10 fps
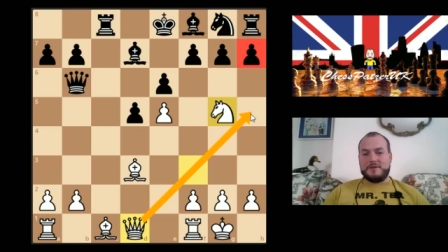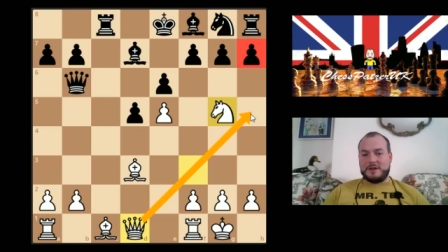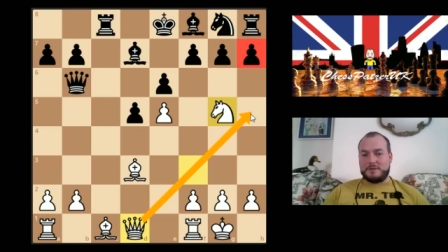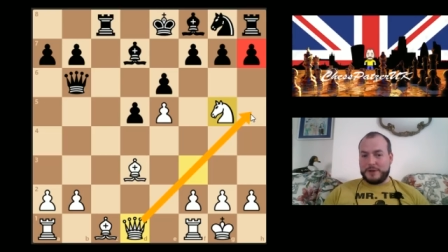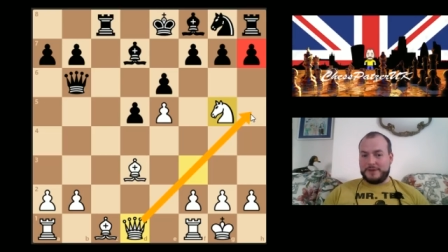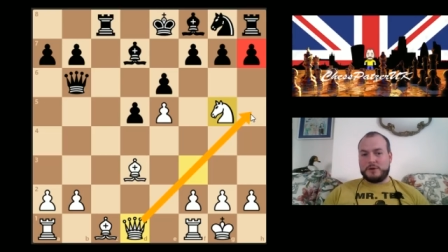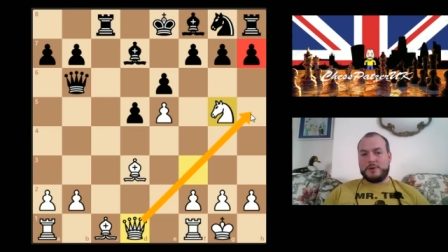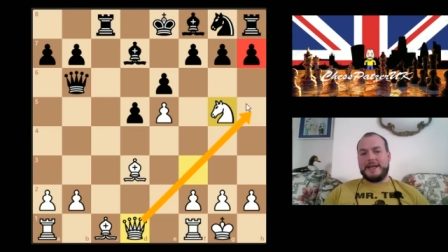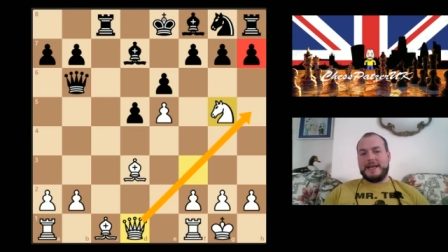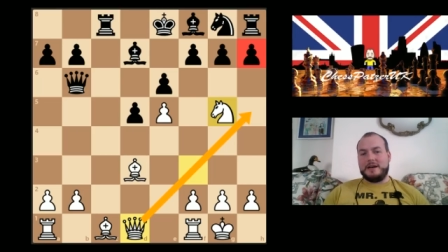I'm going to bring the
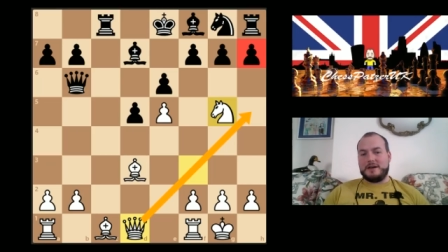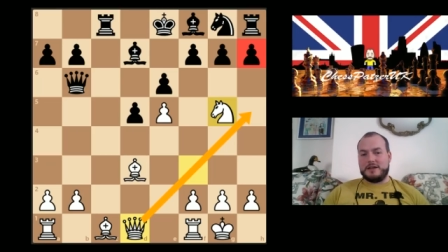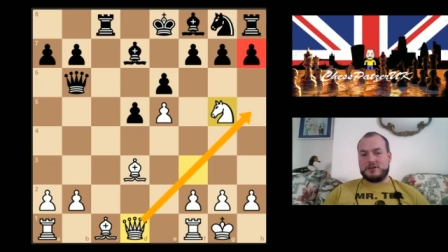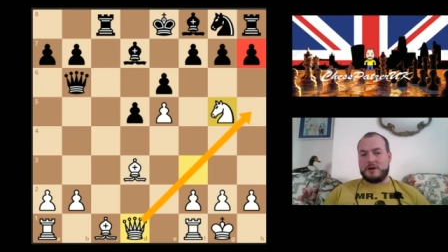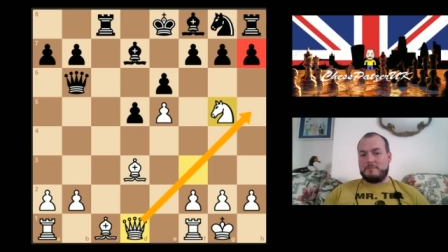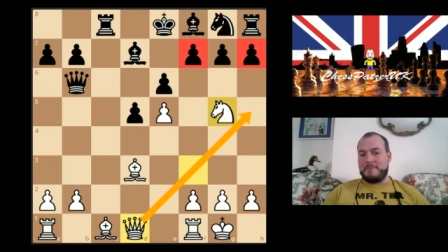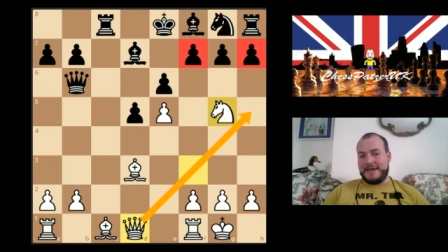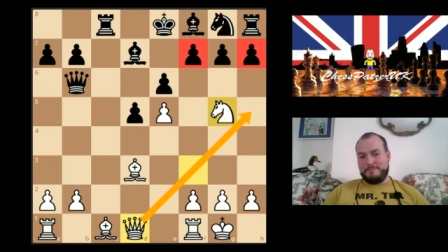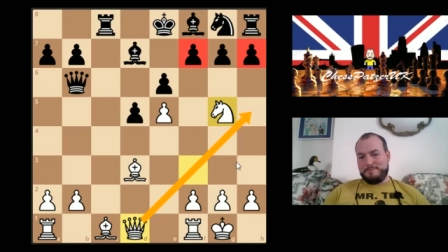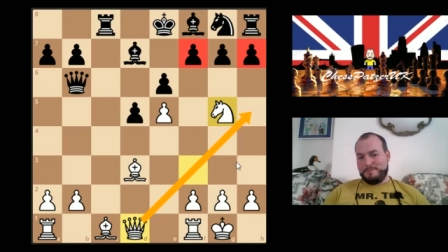queen in, I'm going to try and mate
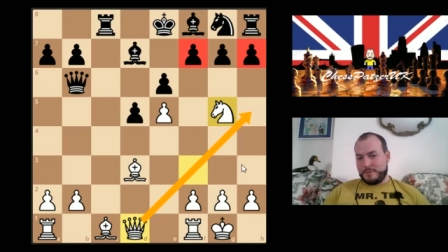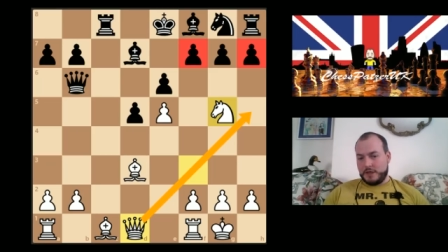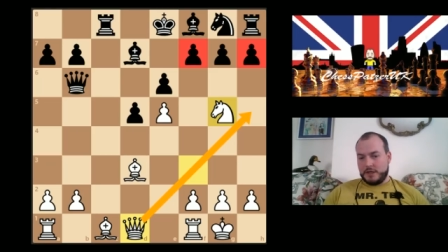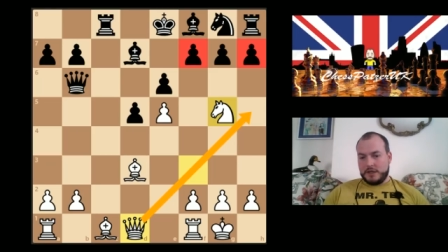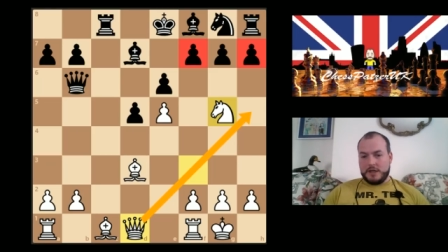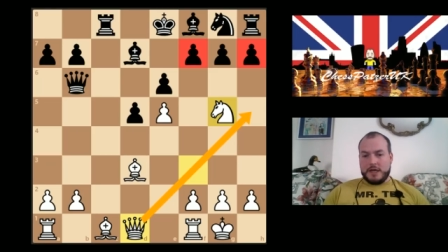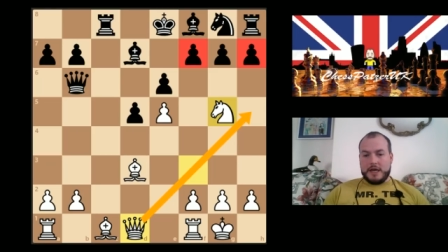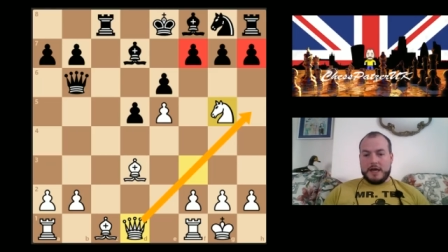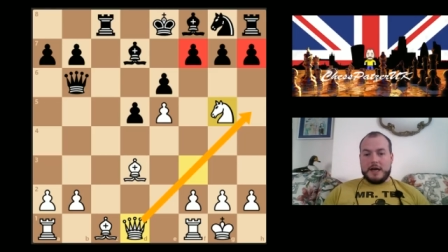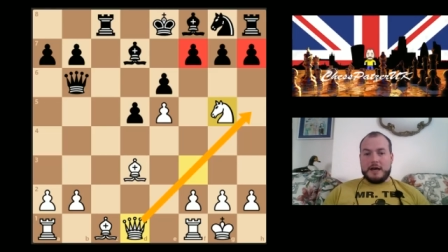
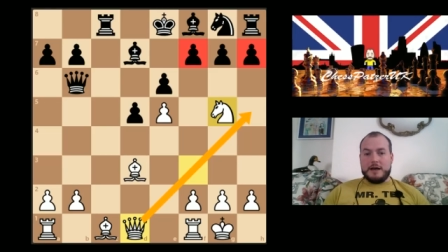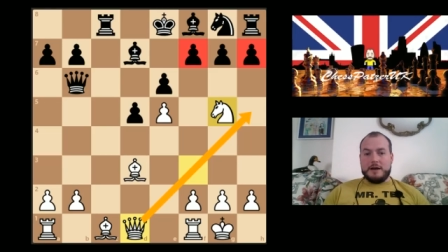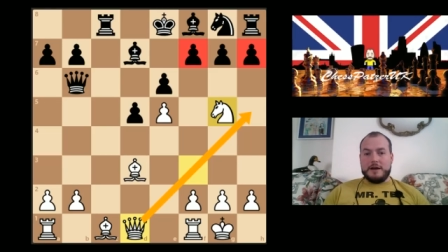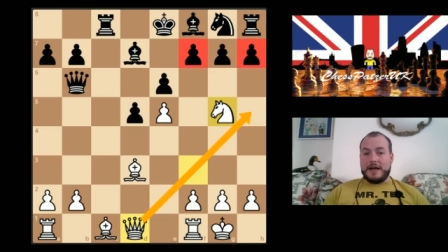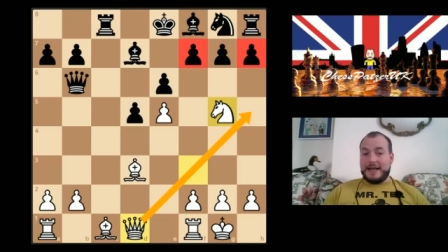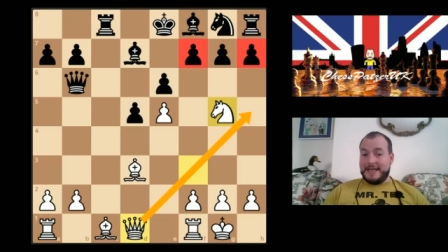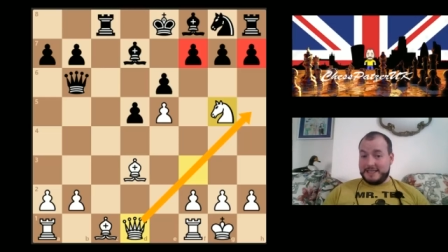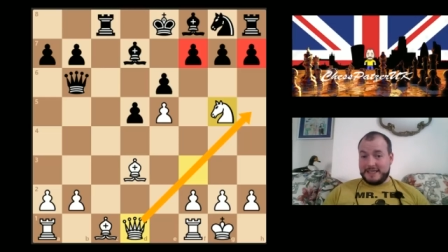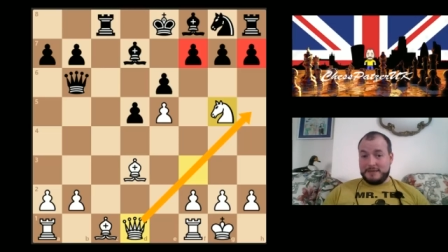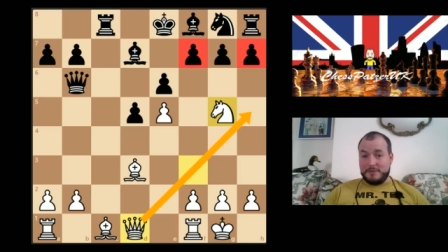him, and he
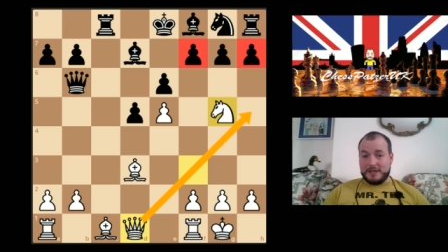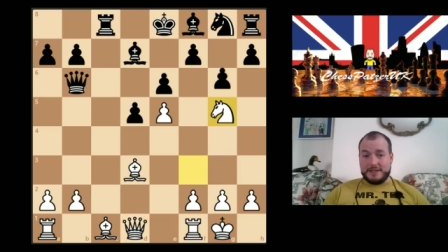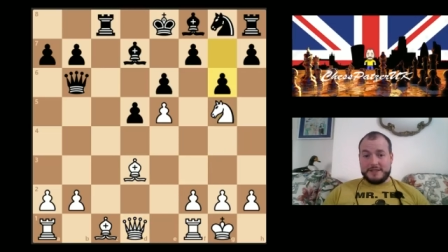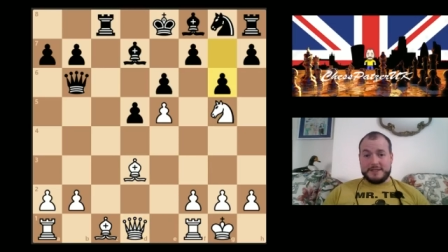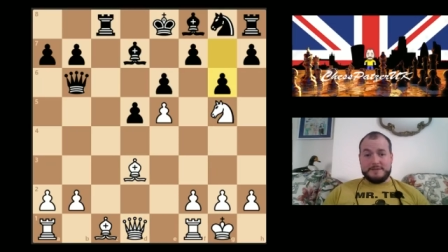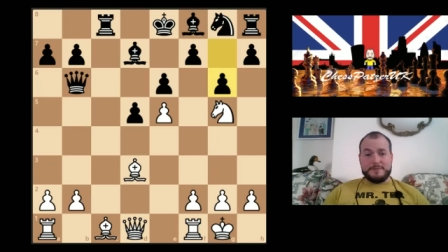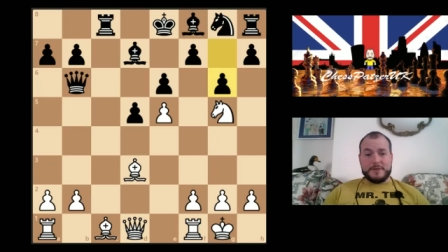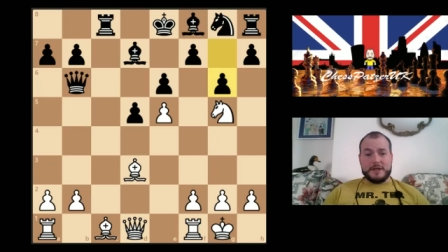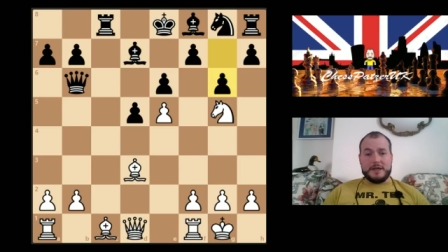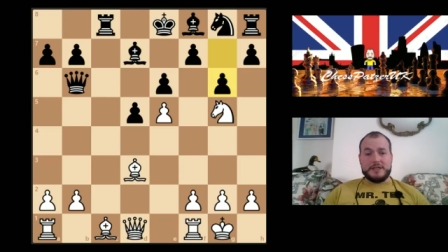instantly blunders.
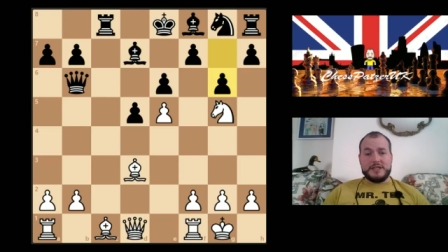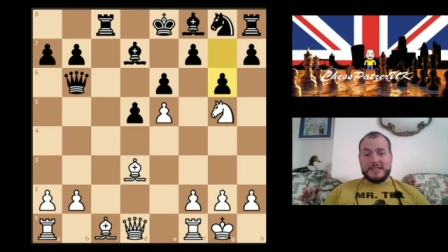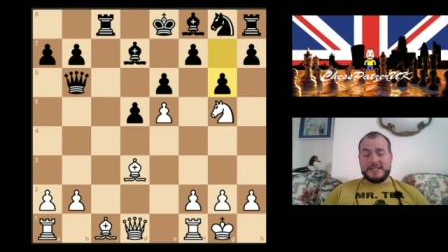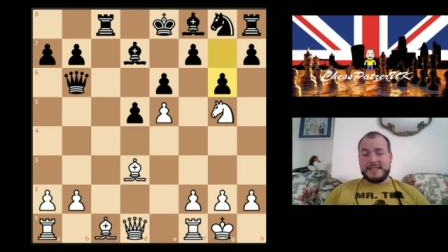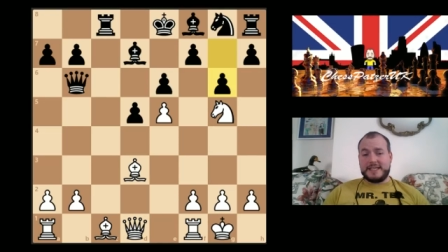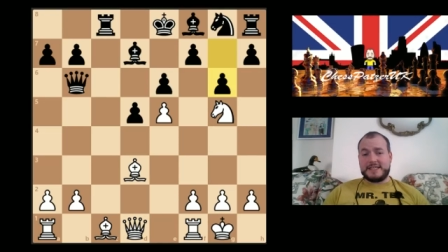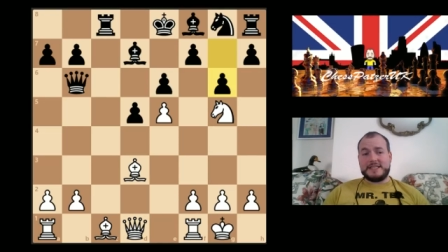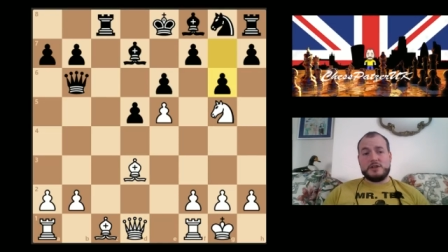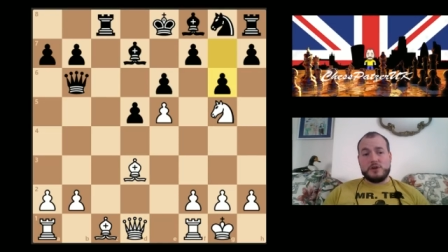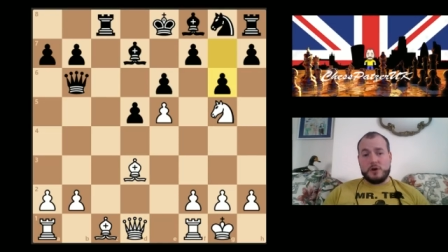G6
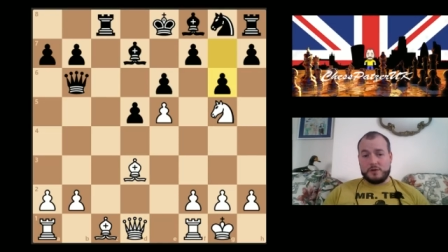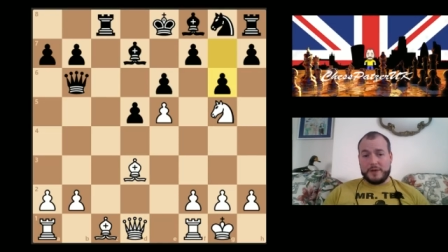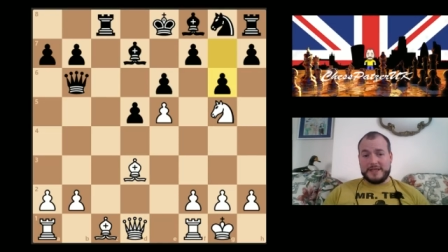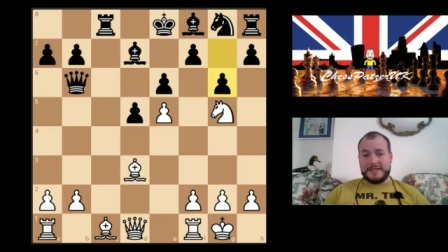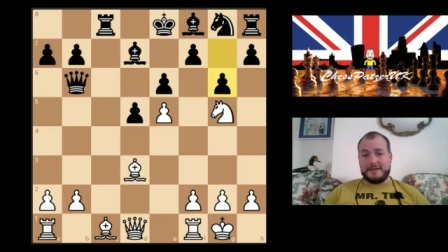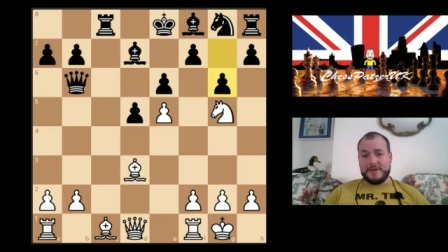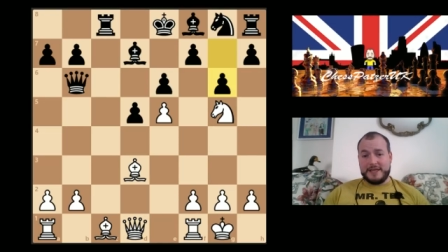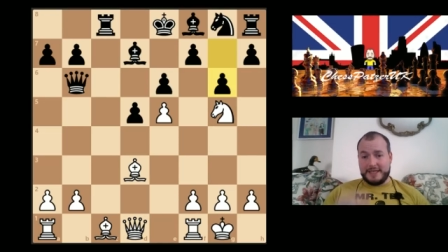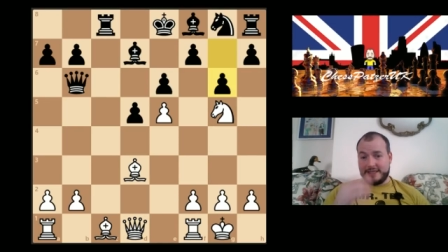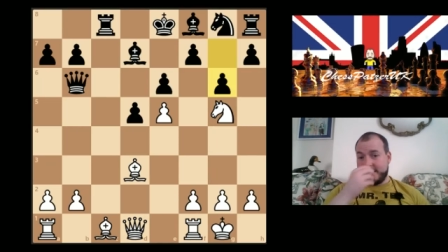is not the way to
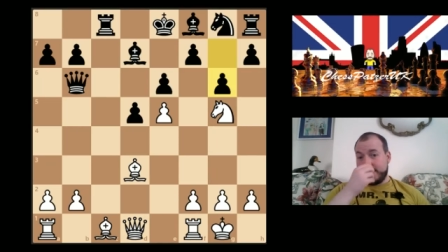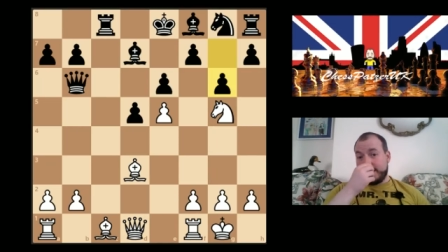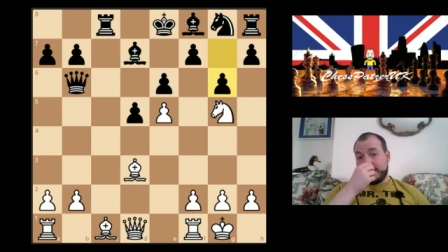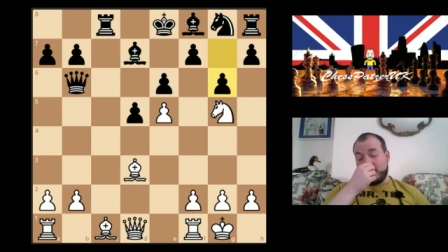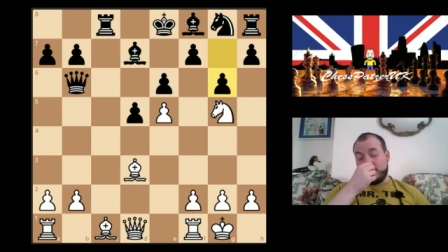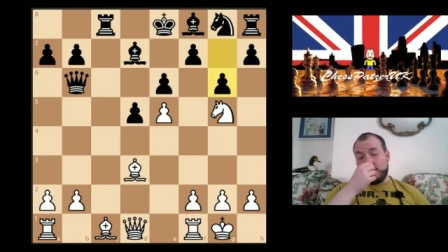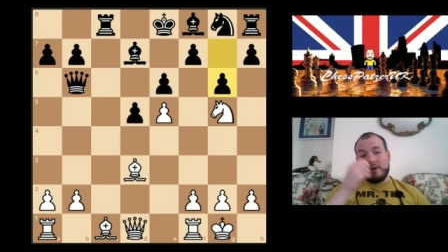defend this, though.